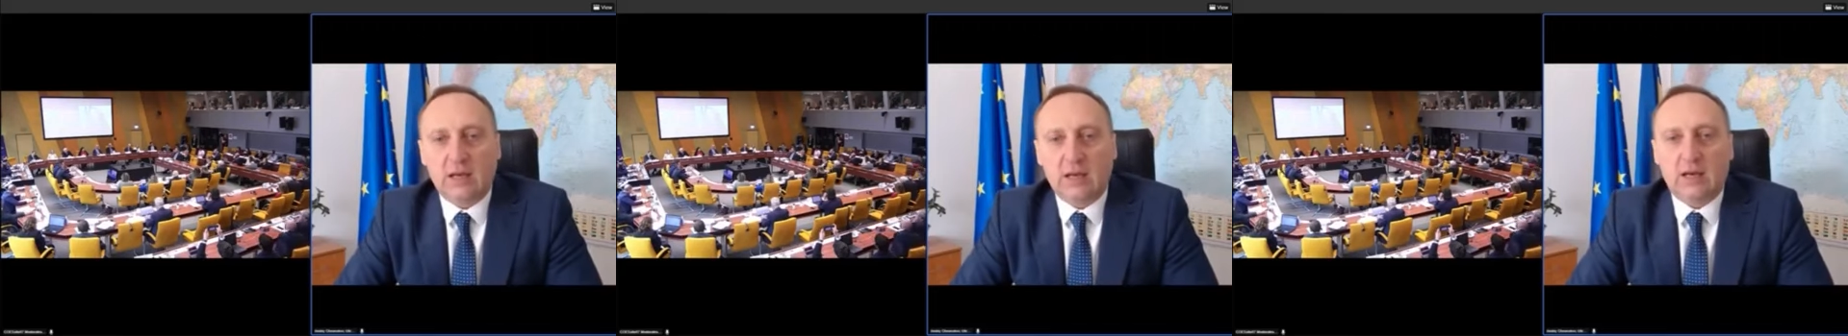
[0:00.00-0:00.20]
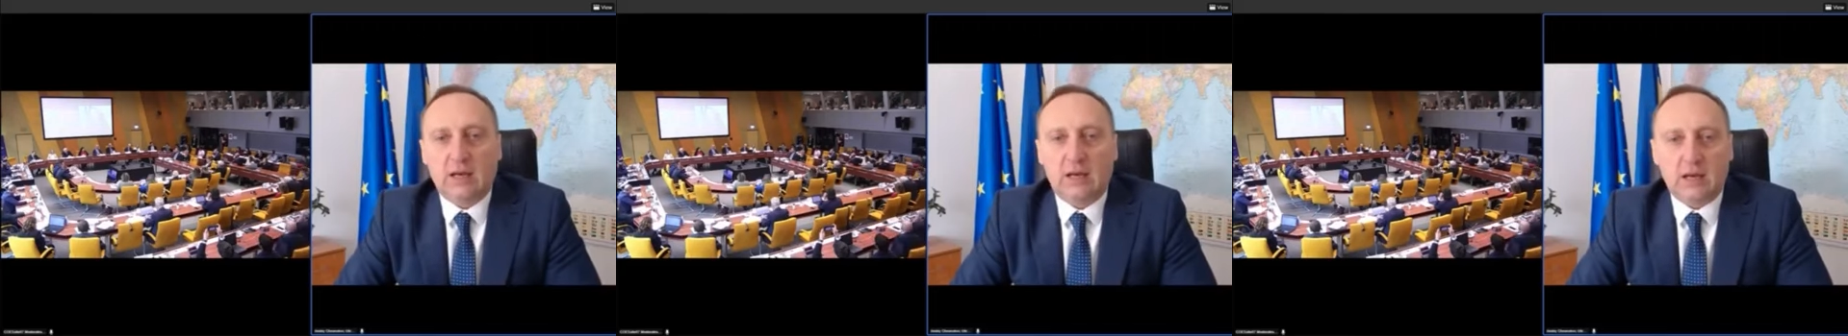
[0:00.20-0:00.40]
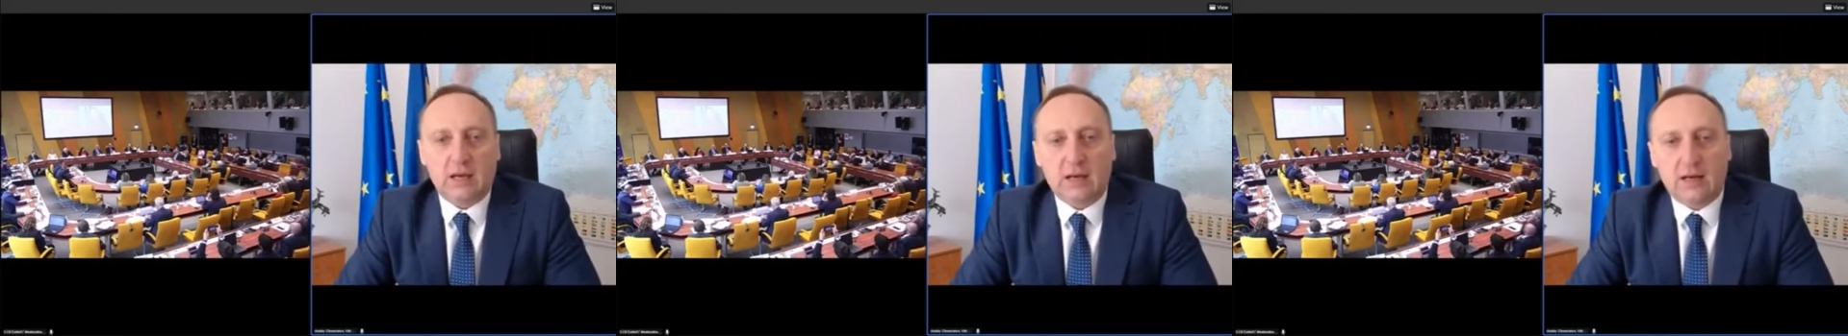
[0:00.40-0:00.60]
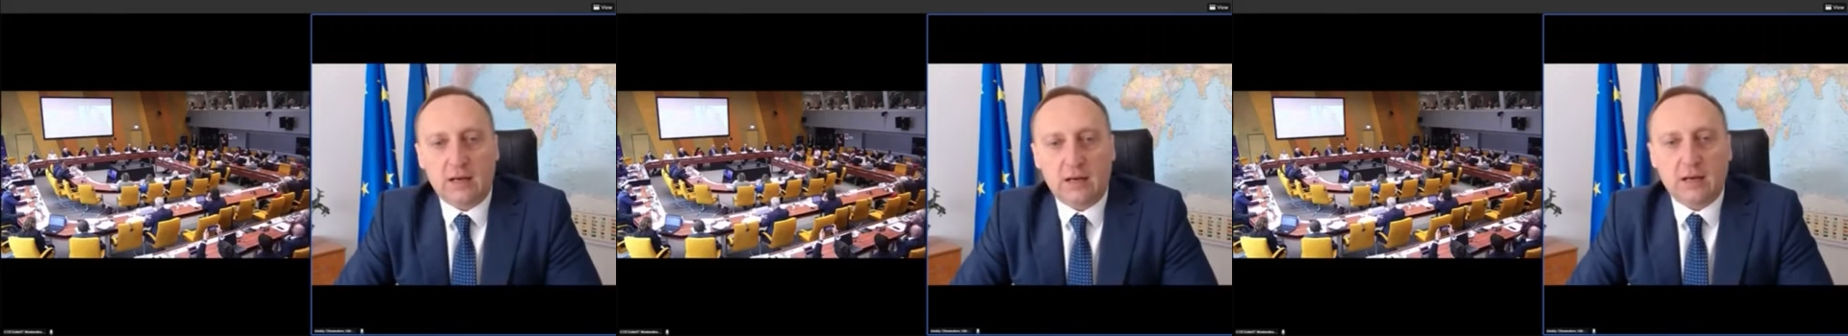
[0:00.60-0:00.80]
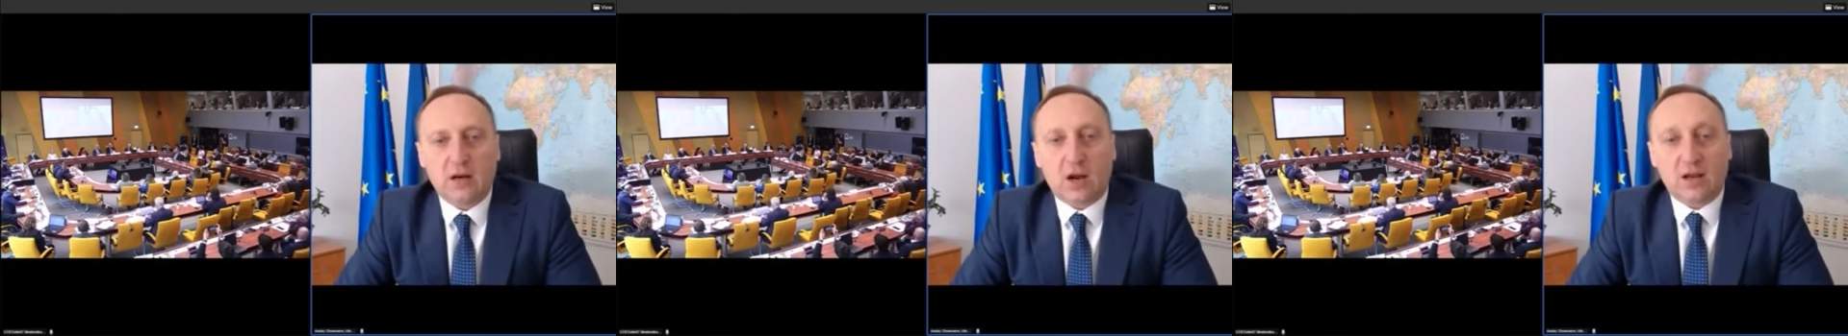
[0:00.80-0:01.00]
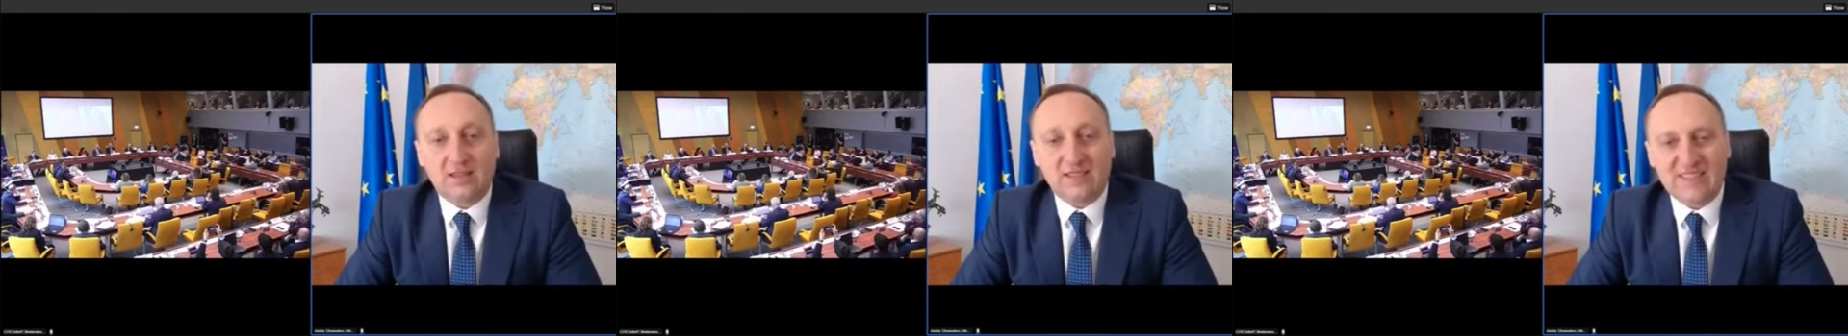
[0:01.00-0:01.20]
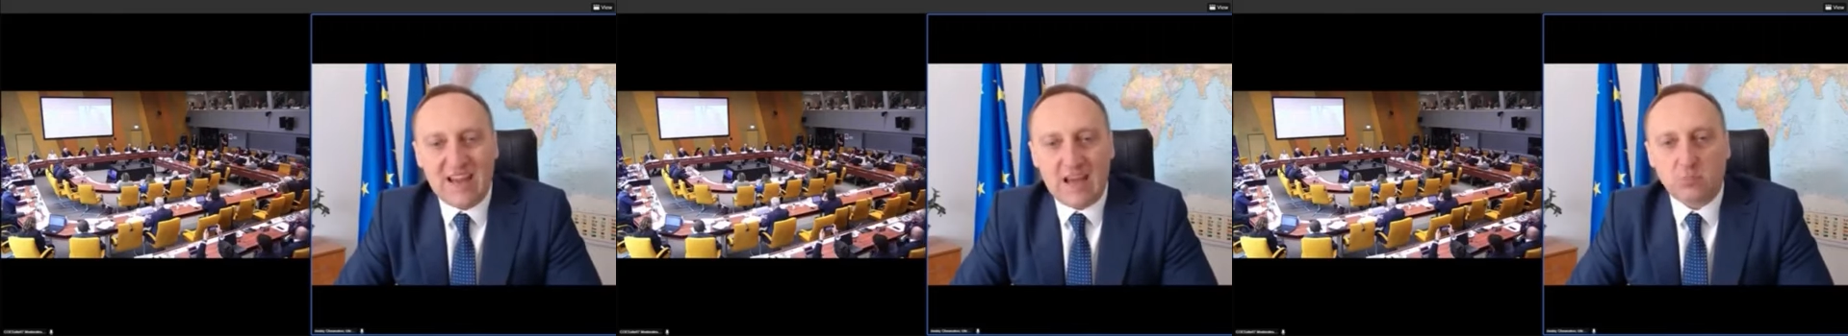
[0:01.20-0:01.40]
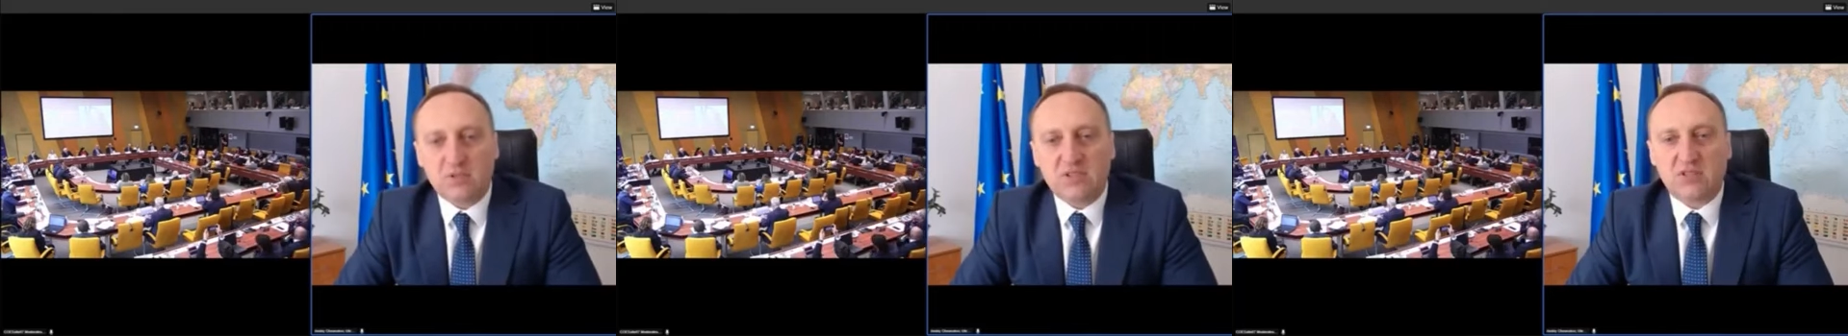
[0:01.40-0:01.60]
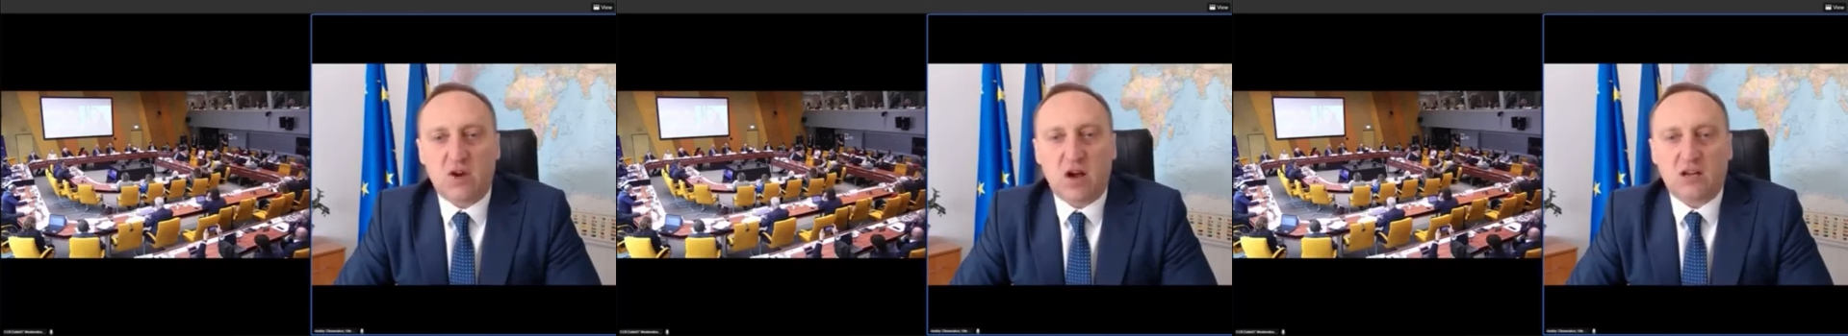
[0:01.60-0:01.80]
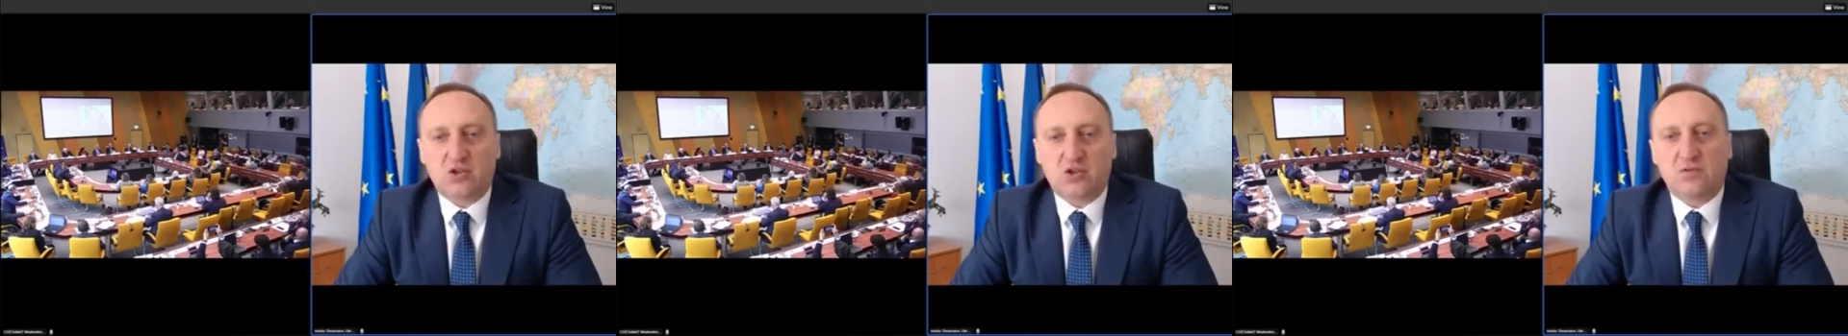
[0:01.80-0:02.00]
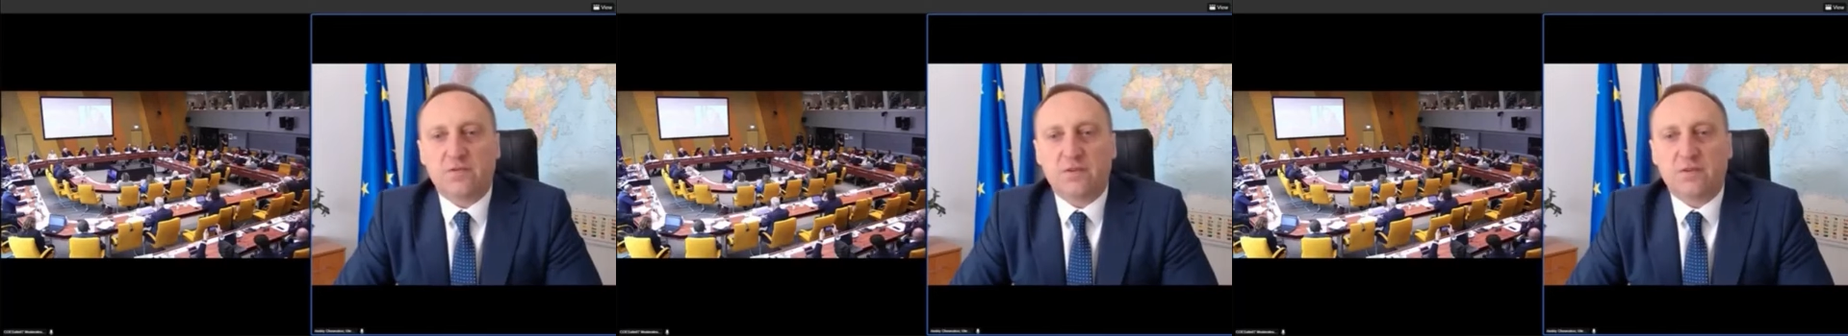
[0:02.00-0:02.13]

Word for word: uh, condemned the Russian